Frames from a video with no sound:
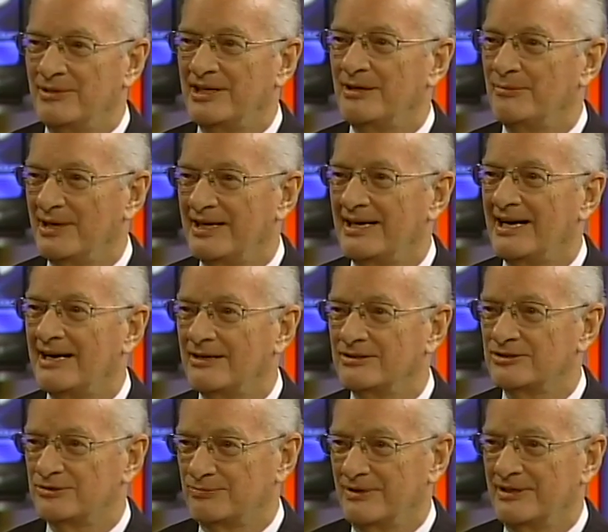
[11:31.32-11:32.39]
money, buy a
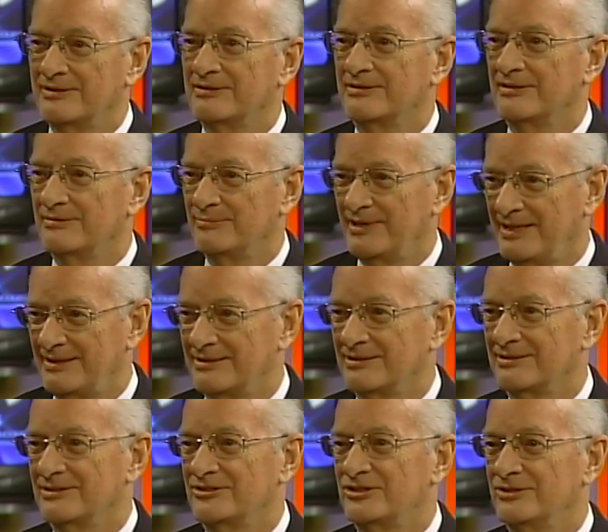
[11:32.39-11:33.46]
house rather than pay it
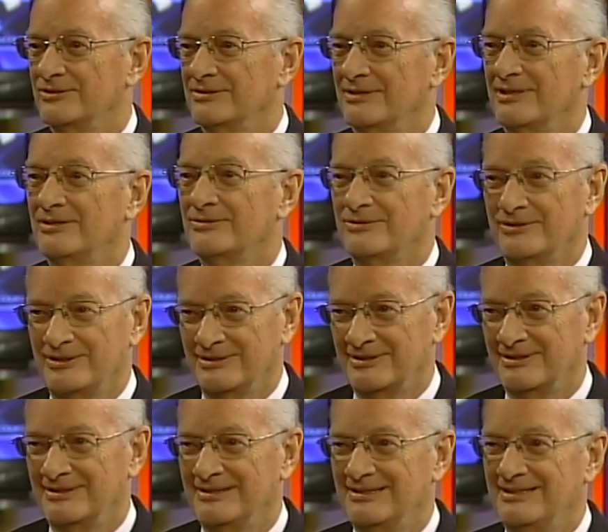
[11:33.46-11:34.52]
on a student loan,
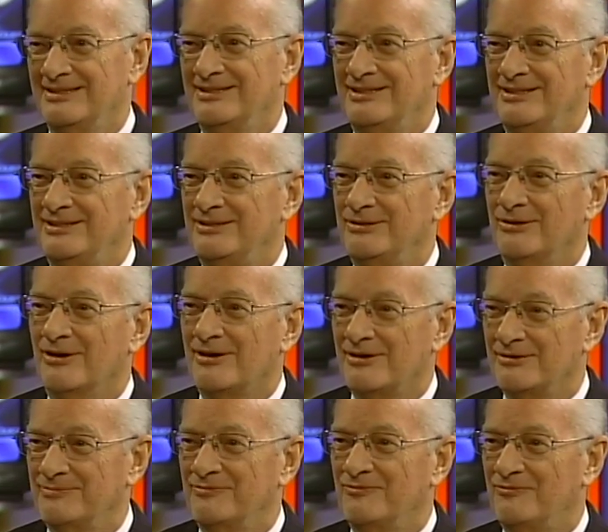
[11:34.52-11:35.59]
you
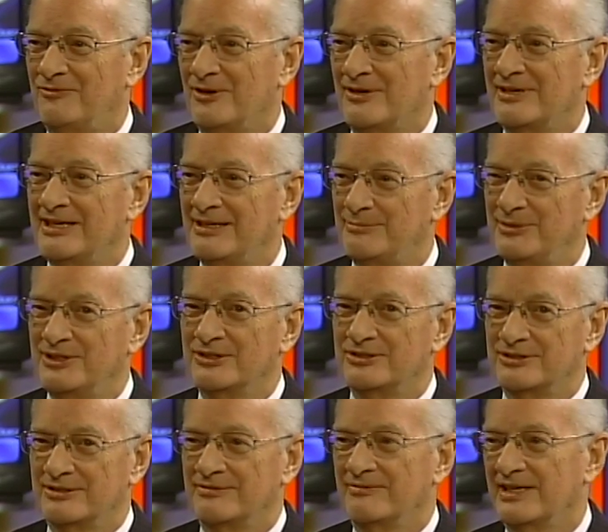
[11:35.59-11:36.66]
are far ahead
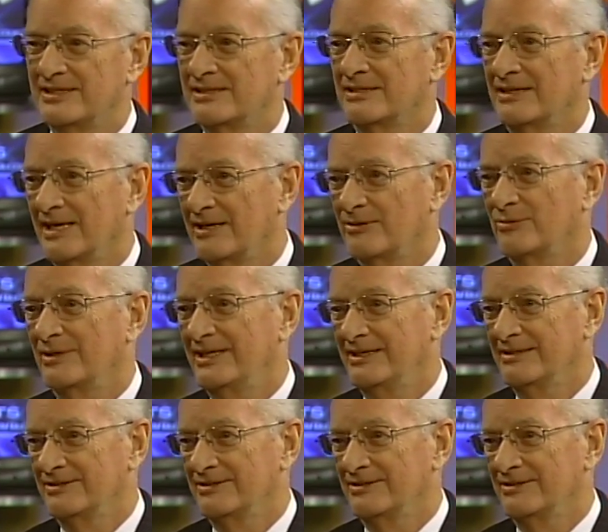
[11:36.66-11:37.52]
because you're investing equity